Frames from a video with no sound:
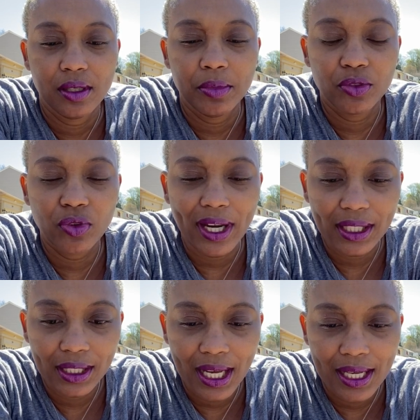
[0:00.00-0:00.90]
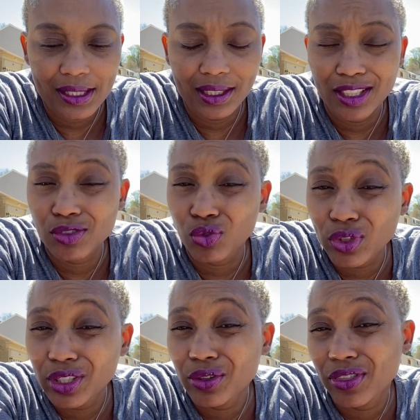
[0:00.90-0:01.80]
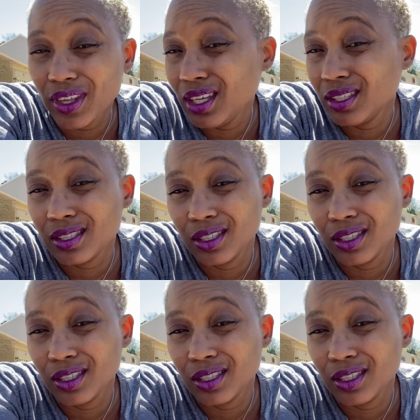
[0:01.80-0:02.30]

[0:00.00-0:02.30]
but recognize that there's real things